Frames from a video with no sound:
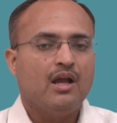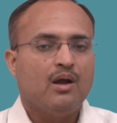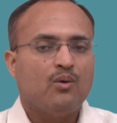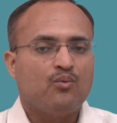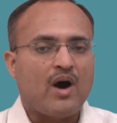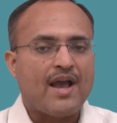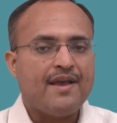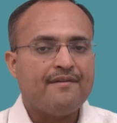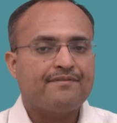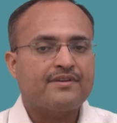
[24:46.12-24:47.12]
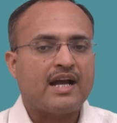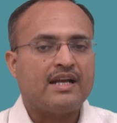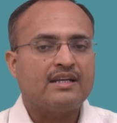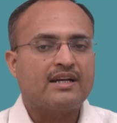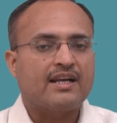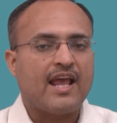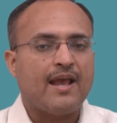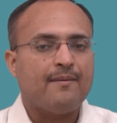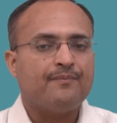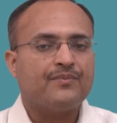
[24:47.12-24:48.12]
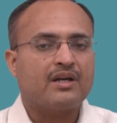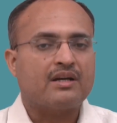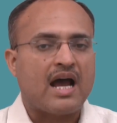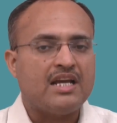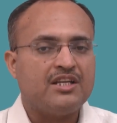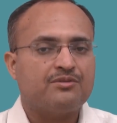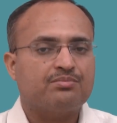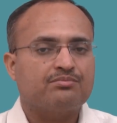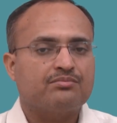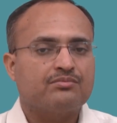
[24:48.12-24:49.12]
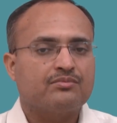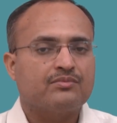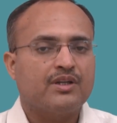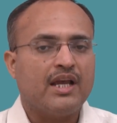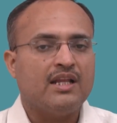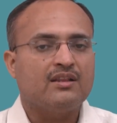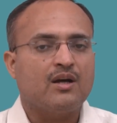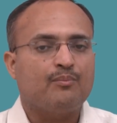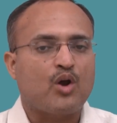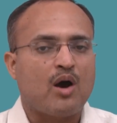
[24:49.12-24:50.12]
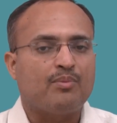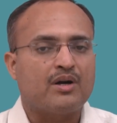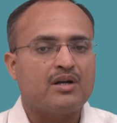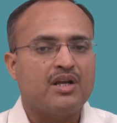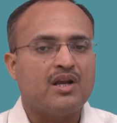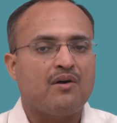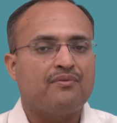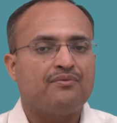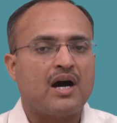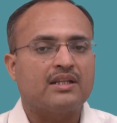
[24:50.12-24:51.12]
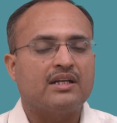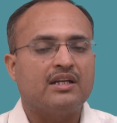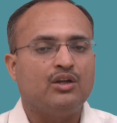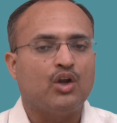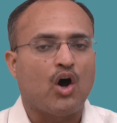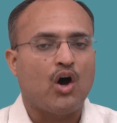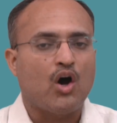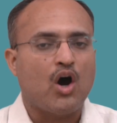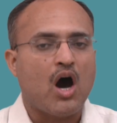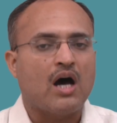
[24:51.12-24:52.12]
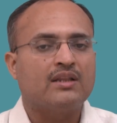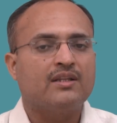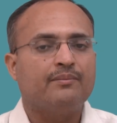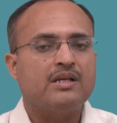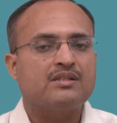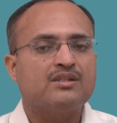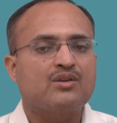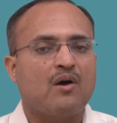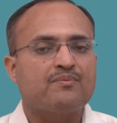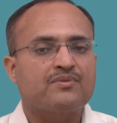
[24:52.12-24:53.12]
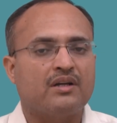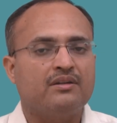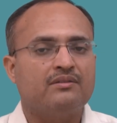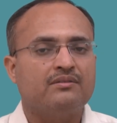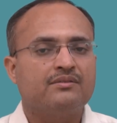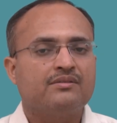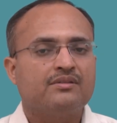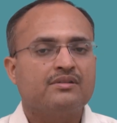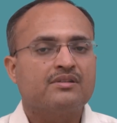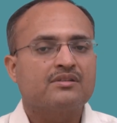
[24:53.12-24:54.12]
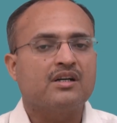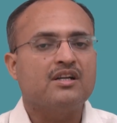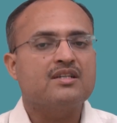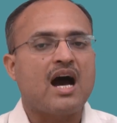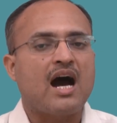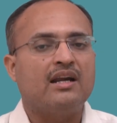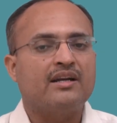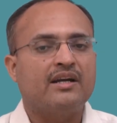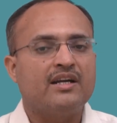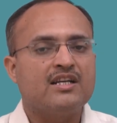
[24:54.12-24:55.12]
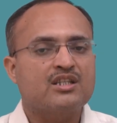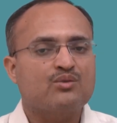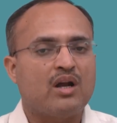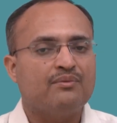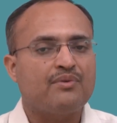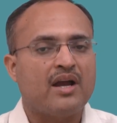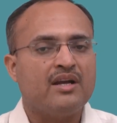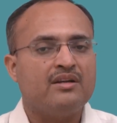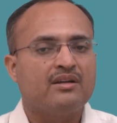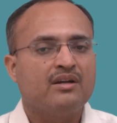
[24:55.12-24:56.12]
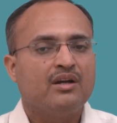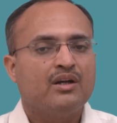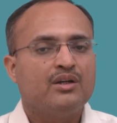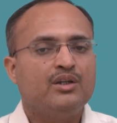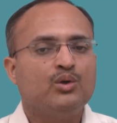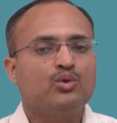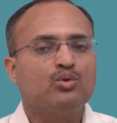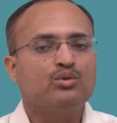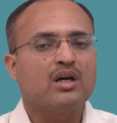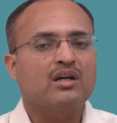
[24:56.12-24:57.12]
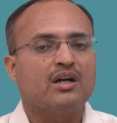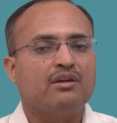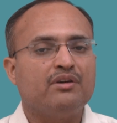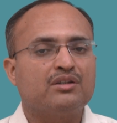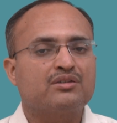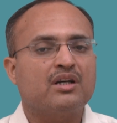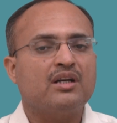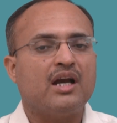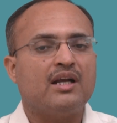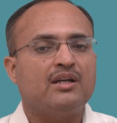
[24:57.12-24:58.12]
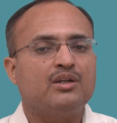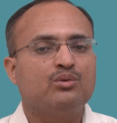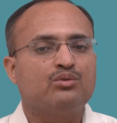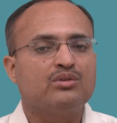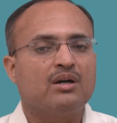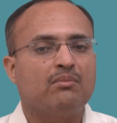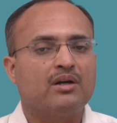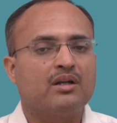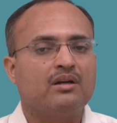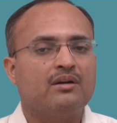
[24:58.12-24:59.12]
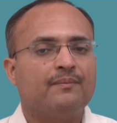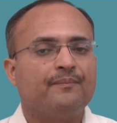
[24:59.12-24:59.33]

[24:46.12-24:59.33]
wife can claim the right in the property of father-in-law on the basis of son. Son is already disqualified due to the conviction and due to the murder.